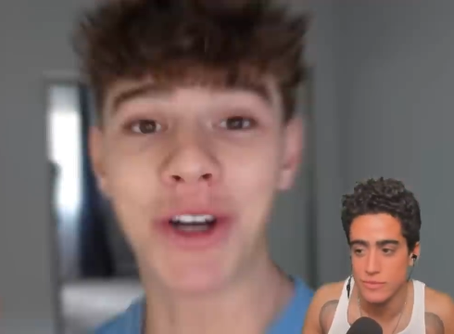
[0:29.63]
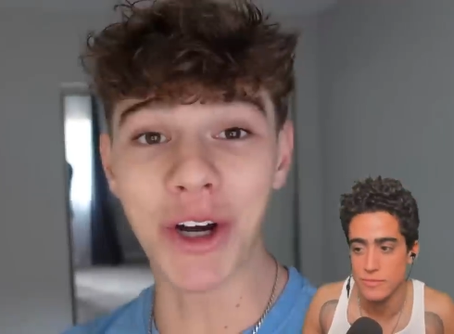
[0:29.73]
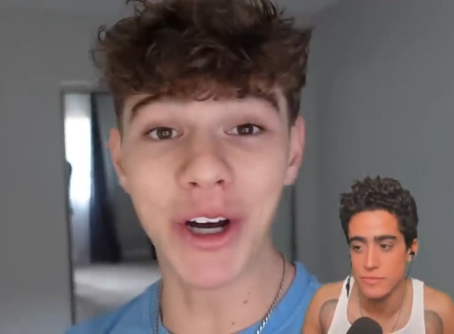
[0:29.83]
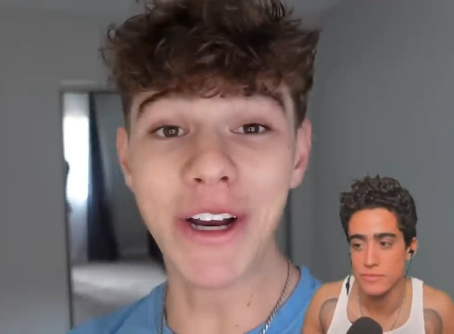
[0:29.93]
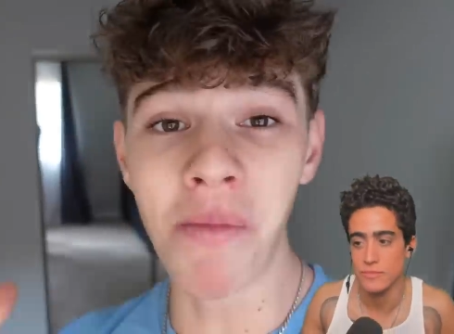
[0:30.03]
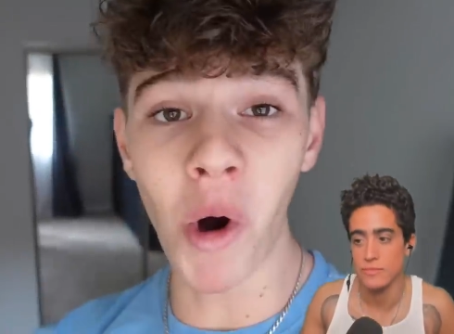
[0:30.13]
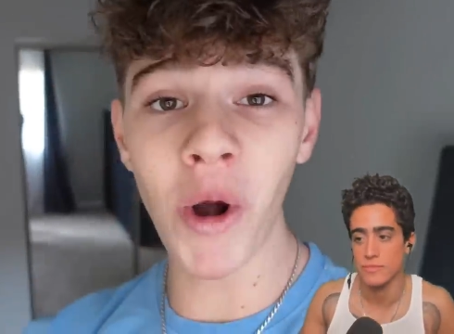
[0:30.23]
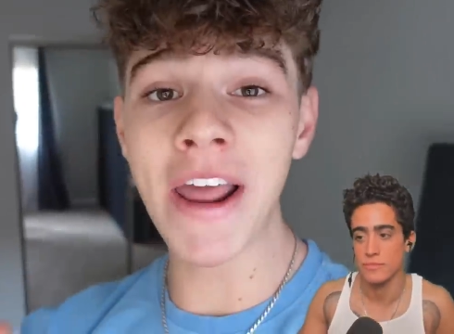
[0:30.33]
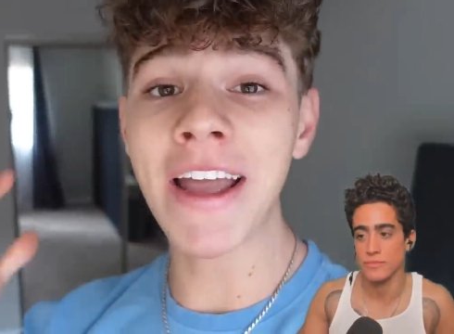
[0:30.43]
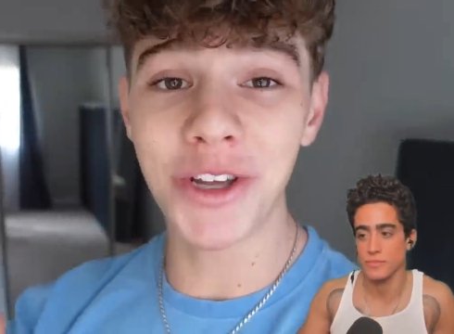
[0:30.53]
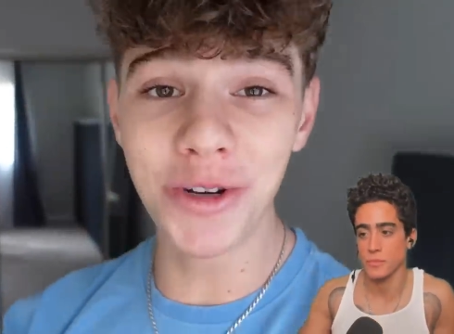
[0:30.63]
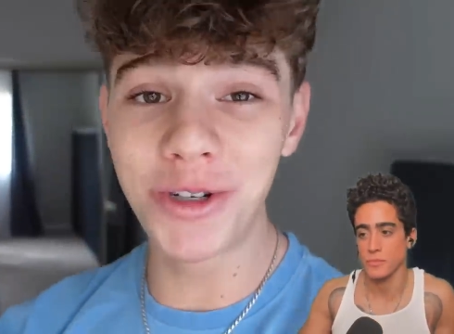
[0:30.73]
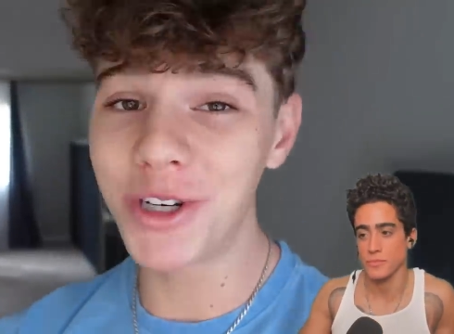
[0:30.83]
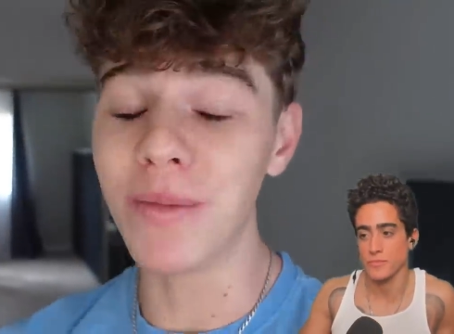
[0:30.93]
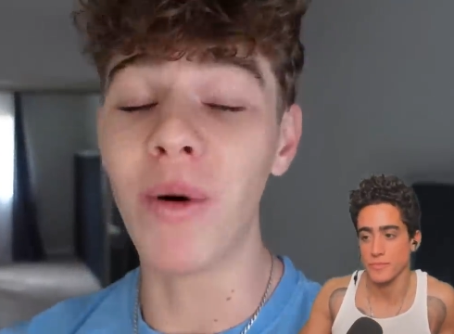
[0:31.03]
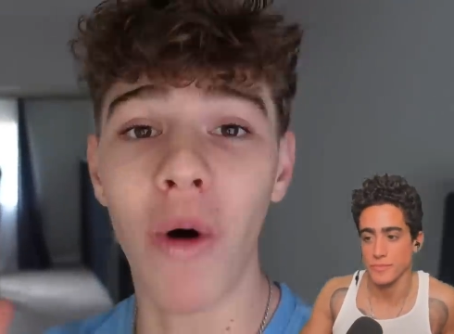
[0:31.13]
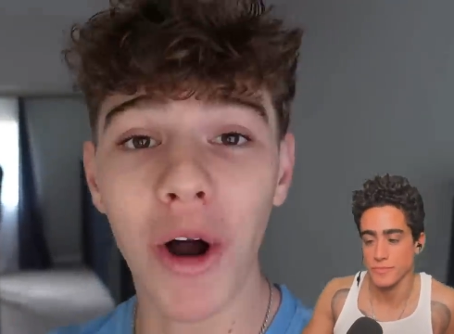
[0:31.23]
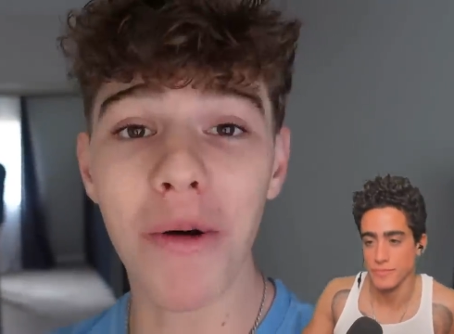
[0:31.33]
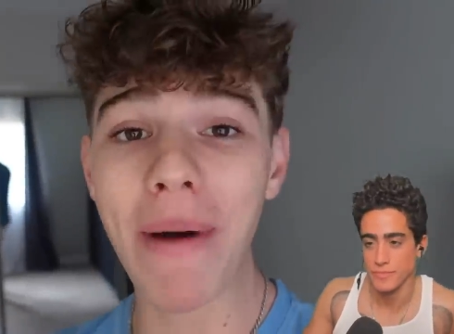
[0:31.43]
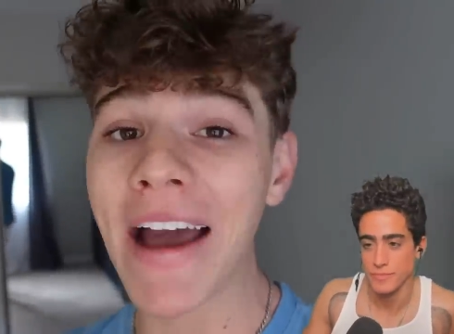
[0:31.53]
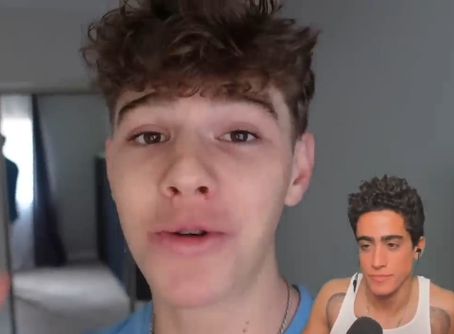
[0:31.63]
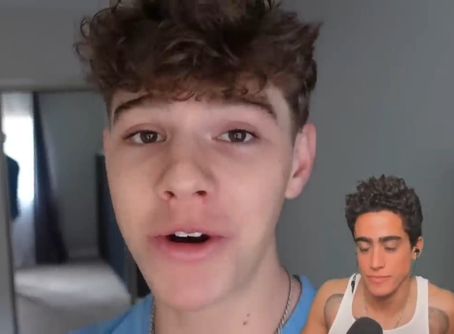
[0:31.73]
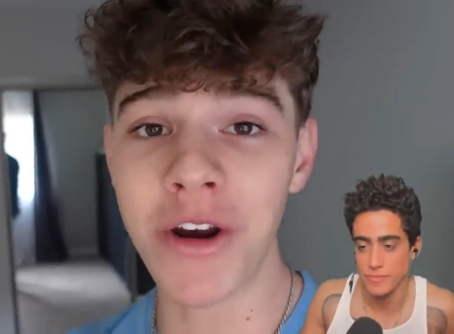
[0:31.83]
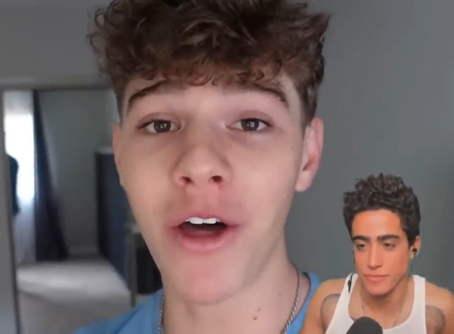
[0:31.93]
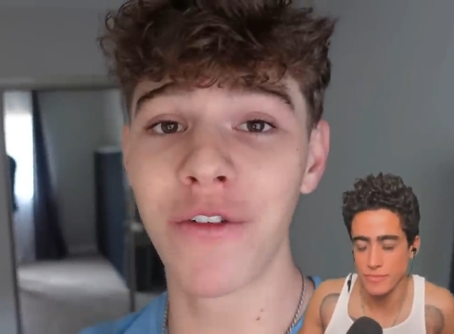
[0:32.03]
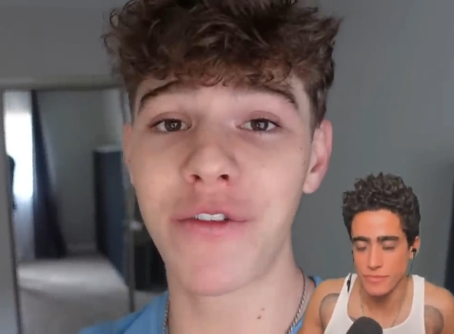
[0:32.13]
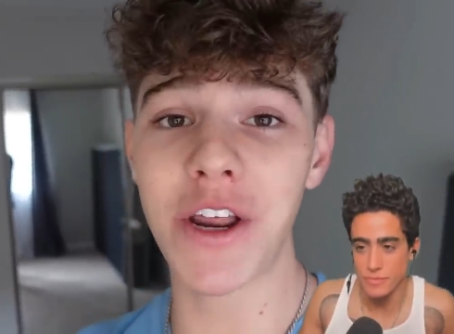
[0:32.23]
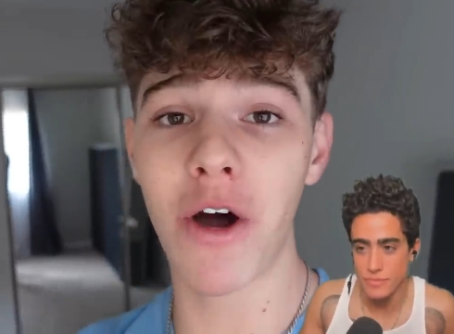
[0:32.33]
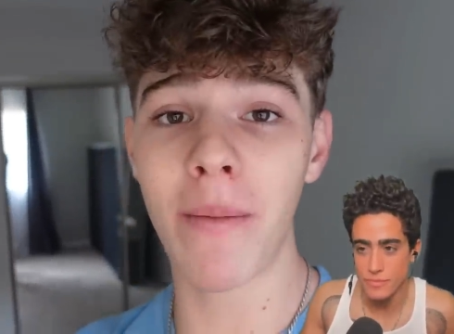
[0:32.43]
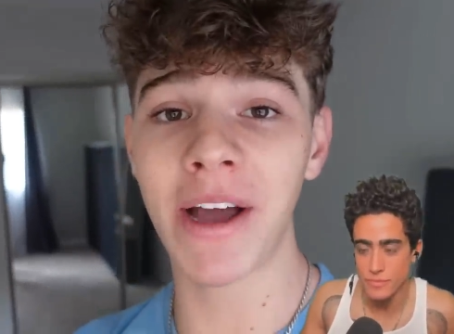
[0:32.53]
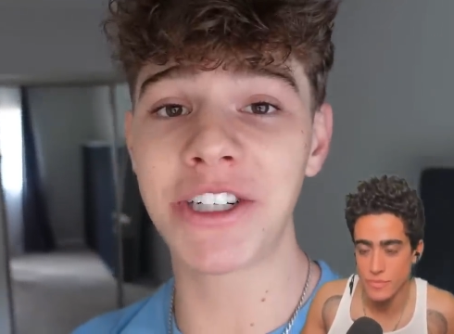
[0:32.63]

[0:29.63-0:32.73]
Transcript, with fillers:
Speaker 1: Good morning, YouTube. Welcome back to another video on my